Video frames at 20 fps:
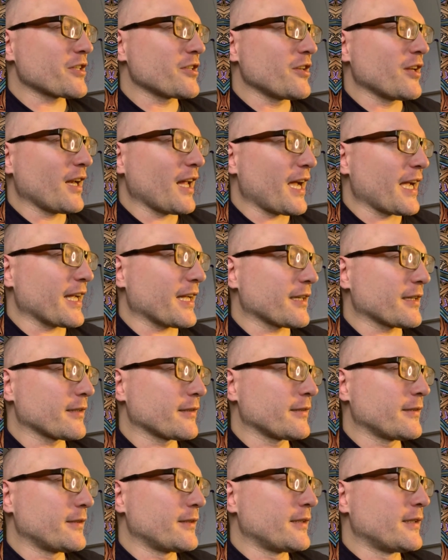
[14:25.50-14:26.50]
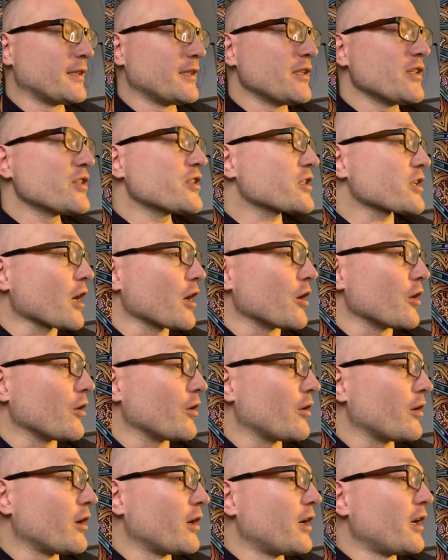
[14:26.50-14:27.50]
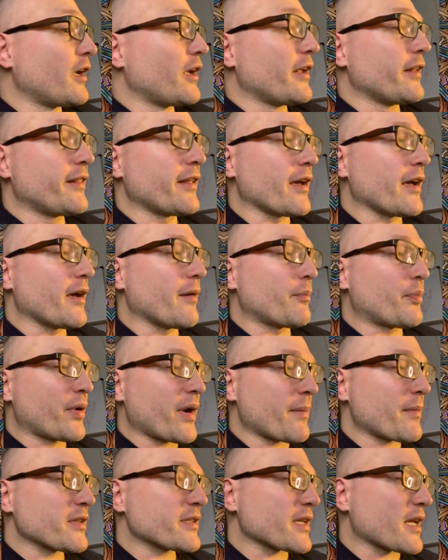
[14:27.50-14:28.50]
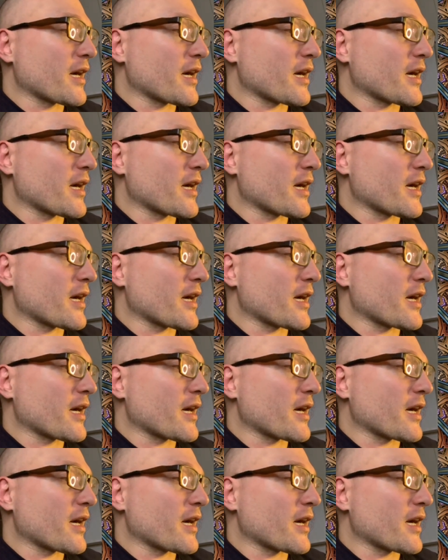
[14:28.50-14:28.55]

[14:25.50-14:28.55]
you like. So, the premise and